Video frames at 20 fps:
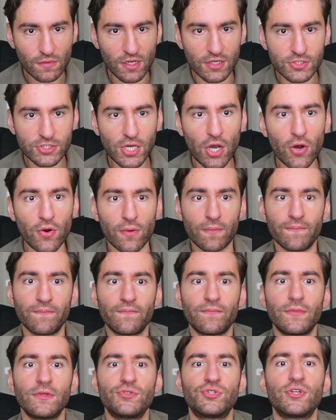So,
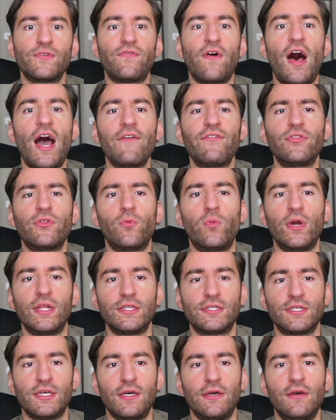surviving the
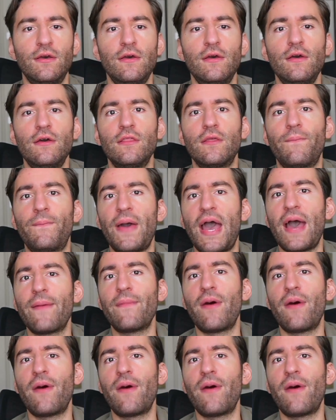winter, the bear